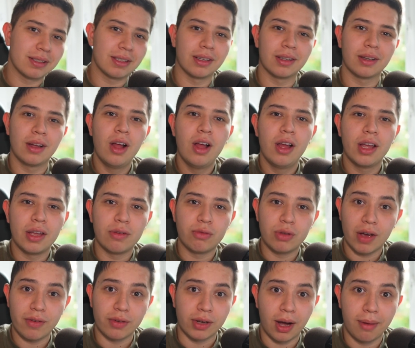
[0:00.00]
it if
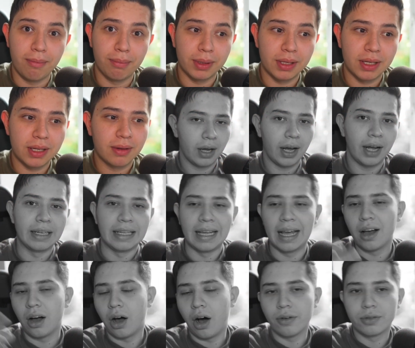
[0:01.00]
you have company. And
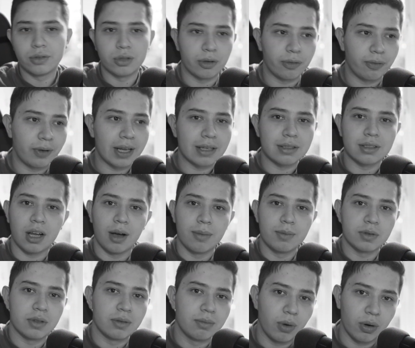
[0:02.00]
yeah, After Effects
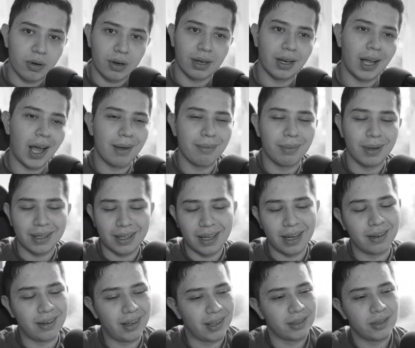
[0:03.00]
comes with Mocha Lite, but
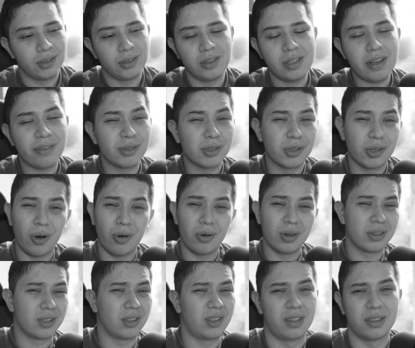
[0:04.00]
again, like you have to go
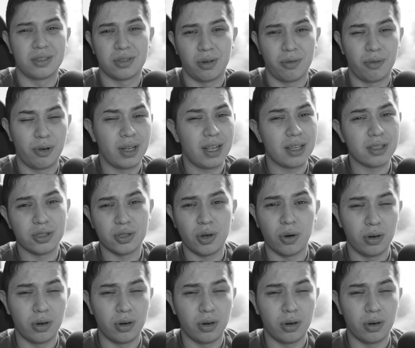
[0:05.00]
into another software. That's so